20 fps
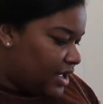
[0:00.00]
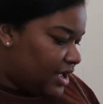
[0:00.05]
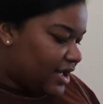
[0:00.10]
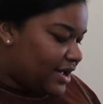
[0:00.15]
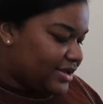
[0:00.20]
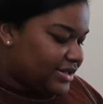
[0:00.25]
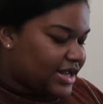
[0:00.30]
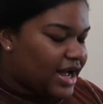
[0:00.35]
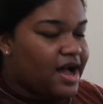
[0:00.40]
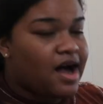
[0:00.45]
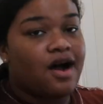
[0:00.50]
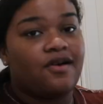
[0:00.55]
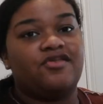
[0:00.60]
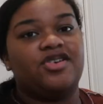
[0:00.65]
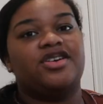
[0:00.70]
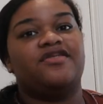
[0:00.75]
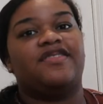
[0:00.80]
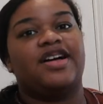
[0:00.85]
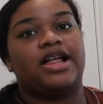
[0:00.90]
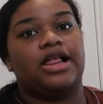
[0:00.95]
because I got
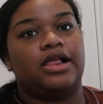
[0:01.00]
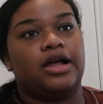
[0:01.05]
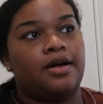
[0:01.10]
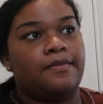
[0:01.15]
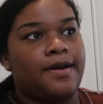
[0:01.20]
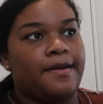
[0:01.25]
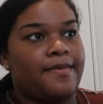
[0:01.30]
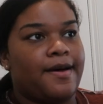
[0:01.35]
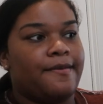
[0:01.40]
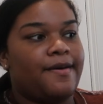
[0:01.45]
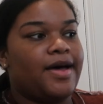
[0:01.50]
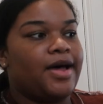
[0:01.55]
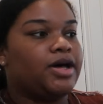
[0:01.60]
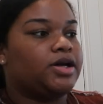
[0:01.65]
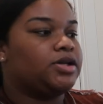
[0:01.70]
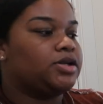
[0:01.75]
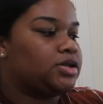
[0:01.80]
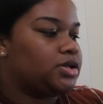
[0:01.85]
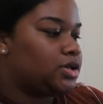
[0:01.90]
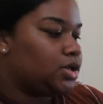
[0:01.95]
rid of like a lot of my
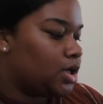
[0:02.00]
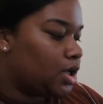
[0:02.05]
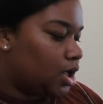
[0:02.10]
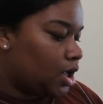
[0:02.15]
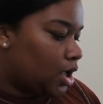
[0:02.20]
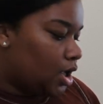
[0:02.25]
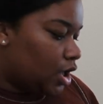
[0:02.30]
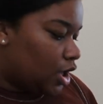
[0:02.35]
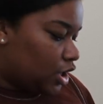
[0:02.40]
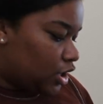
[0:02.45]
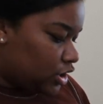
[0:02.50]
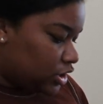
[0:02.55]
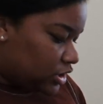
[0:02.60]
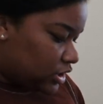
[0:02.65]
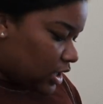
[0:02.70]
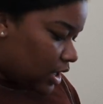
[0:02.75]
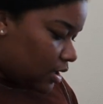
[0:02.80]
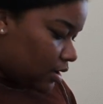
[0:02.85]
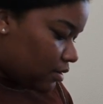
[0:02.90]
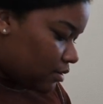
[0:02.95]
backpacks.
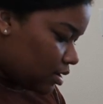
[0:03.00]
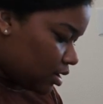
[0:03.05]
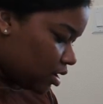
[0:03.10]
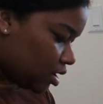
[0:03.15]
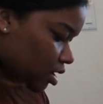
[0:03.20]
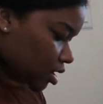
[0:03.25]
So